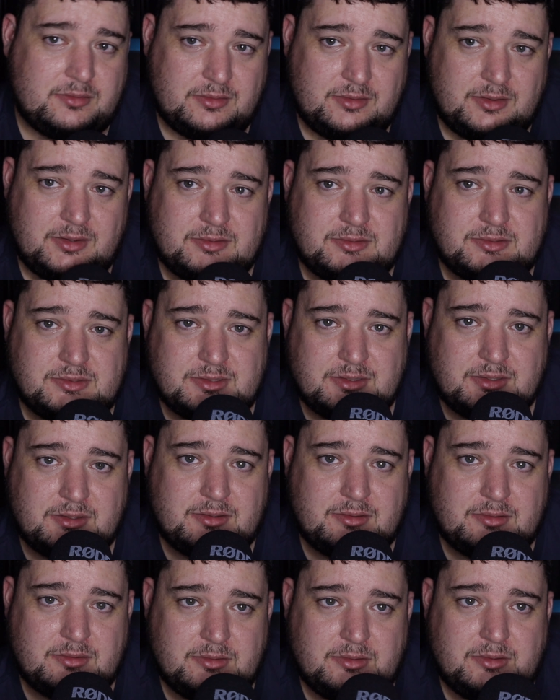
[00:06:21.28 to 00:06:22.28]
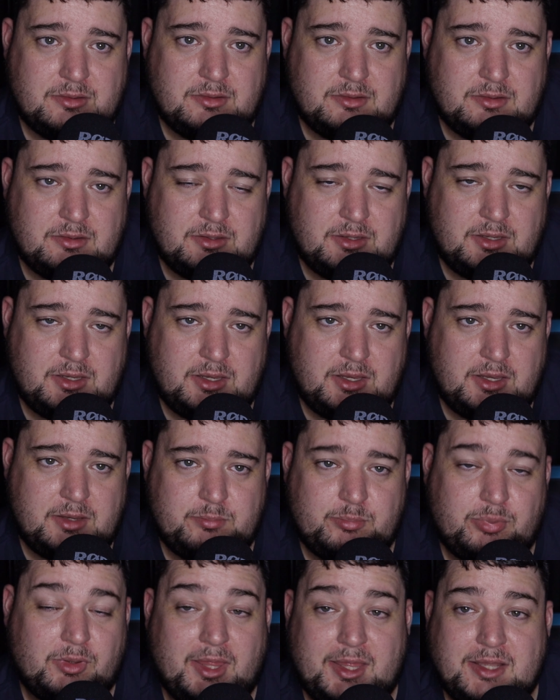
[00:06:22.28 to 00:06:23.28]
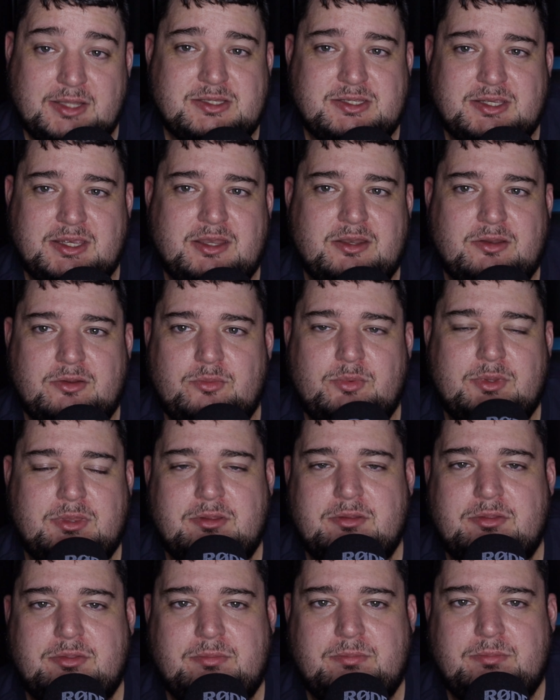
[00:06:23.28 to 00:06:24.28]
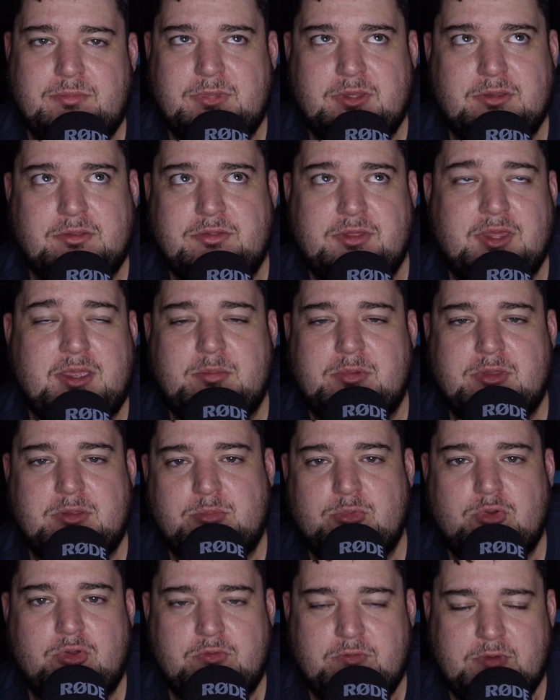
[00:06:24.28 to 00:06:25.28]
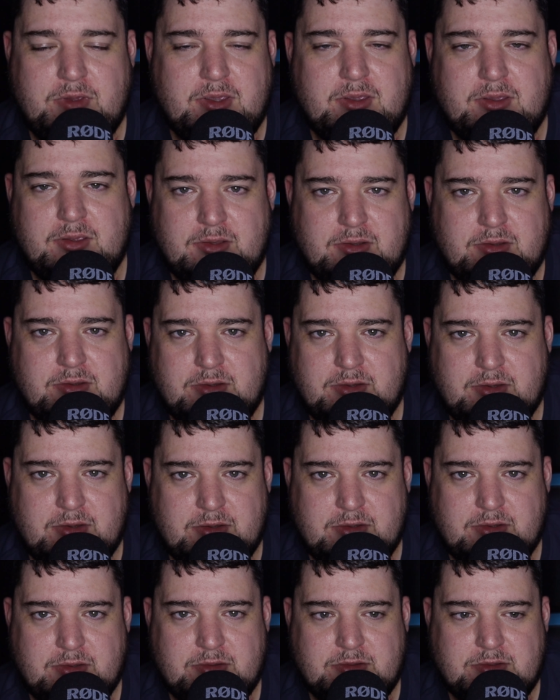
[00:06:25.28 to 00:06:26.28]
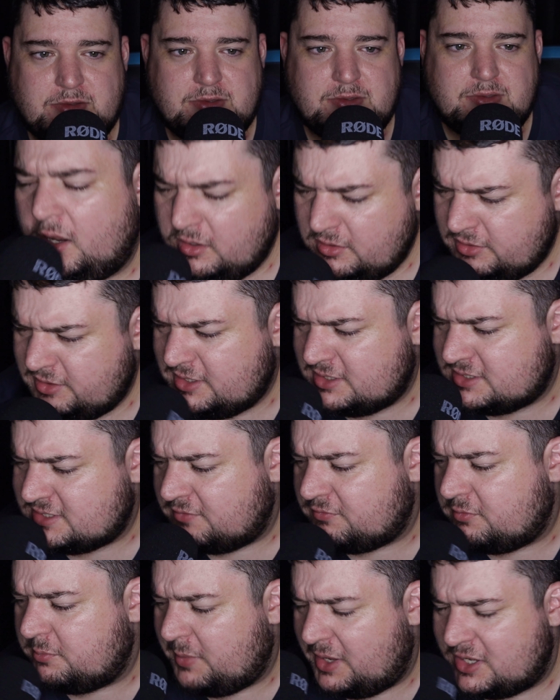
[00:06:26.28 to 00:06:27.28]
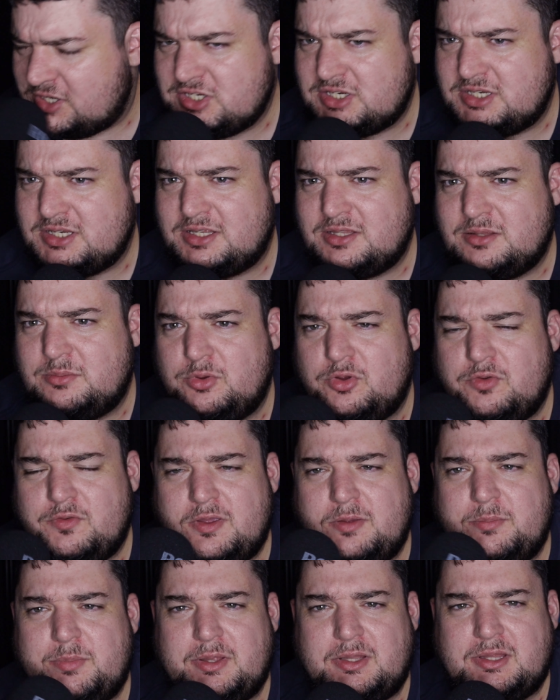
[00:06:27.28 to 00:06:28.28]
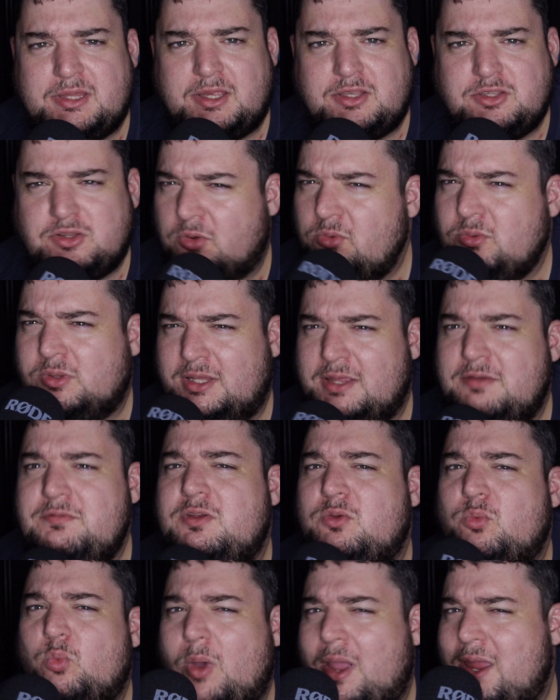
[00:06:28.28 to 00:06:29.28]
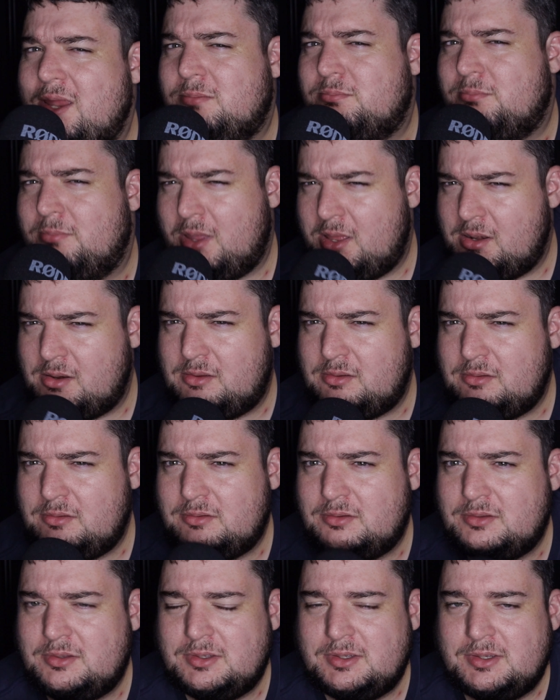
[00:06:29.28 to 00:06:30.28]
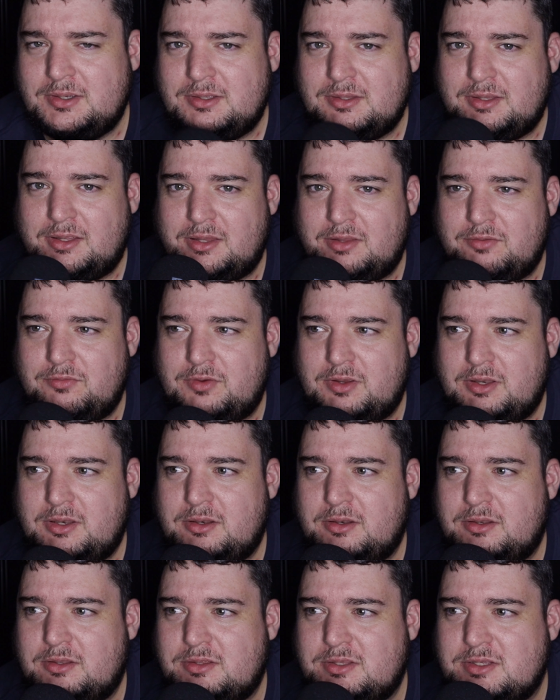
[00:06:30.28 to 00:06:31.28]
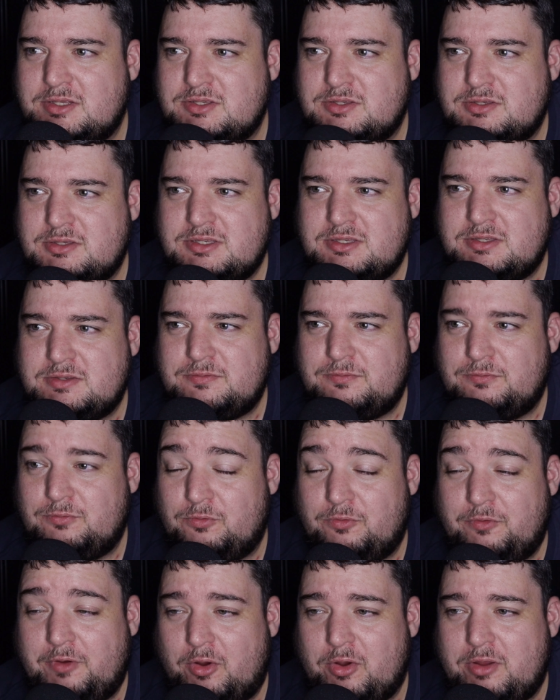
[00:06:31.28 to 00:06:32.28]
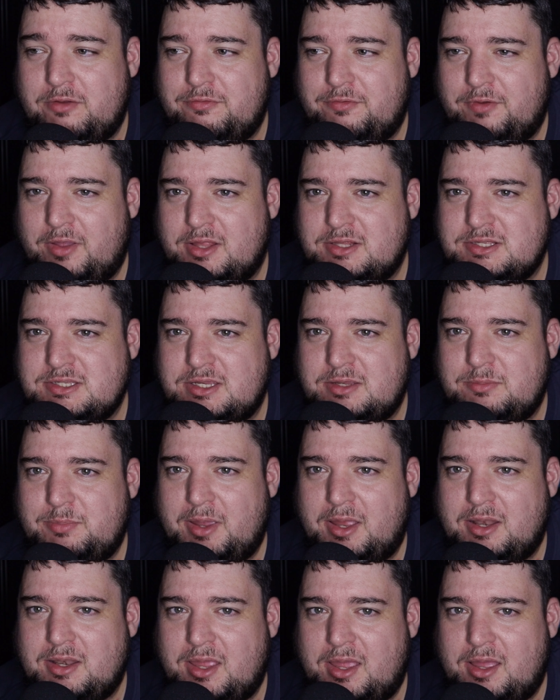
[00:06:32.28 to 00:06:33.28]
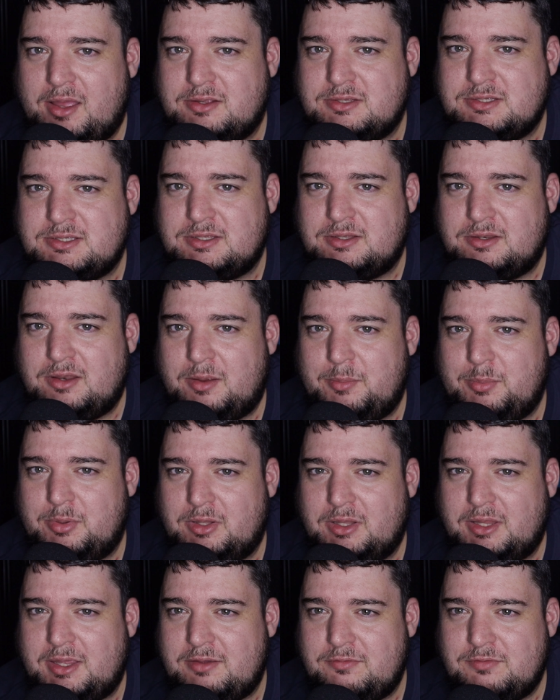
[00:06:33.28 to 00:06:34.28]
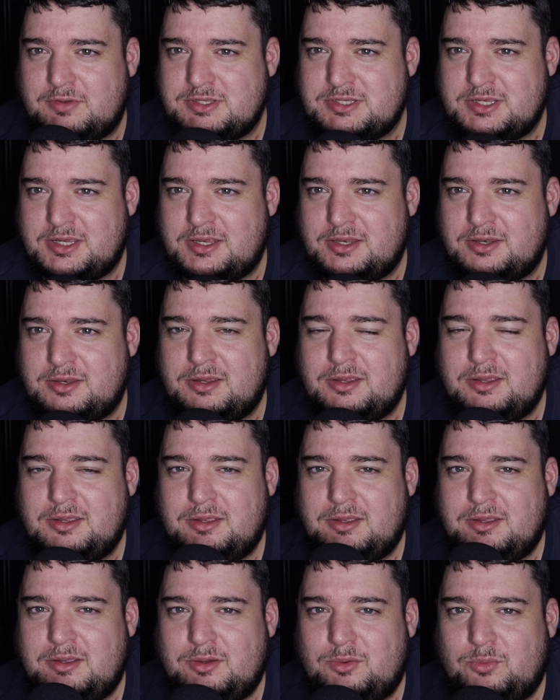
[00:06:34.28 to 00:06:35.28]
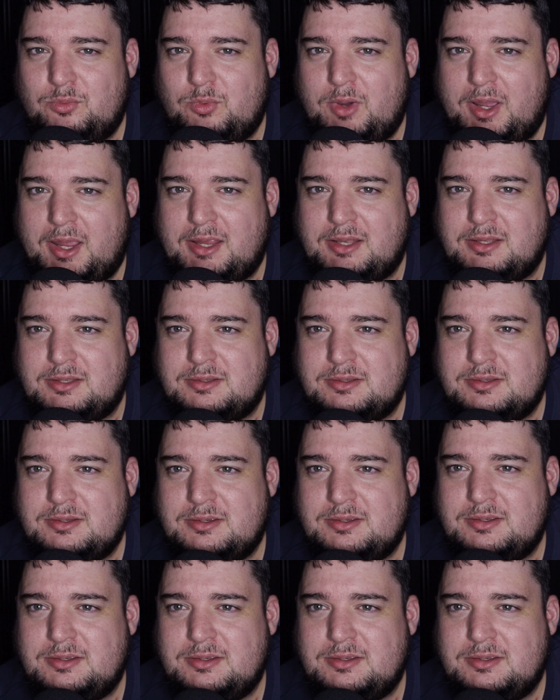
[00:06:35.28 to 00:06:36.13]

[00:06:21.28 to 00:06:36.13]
it uh, it blends in with the the theme of the movie and and I don't think it's ever mentioned in the movie, but they don't live in Wayne Manor they live in this very fancy penthouse that I believe is in Wayne